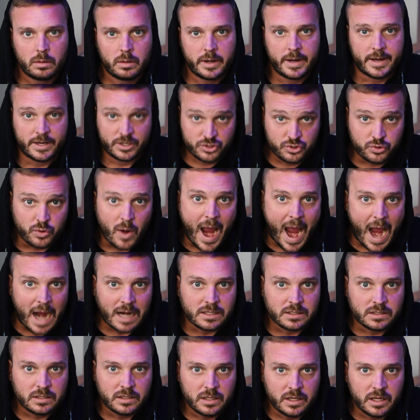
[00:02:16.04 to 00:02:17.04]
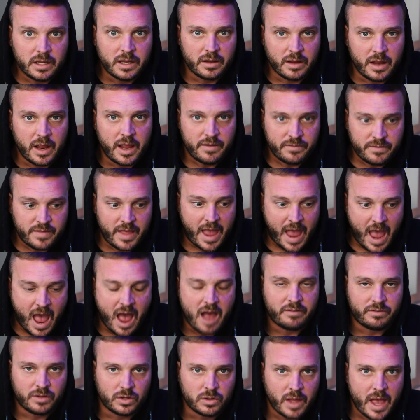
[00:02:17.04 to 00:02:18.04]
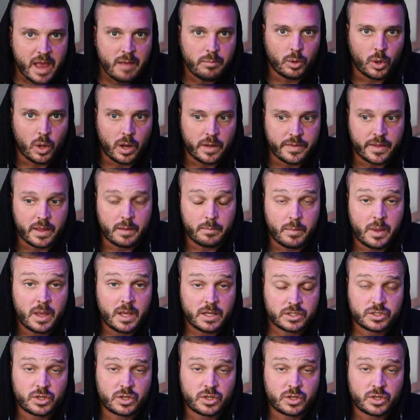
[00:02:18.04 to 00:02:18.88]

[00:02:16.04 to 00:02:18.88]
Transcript: is tracked if they have a label on them.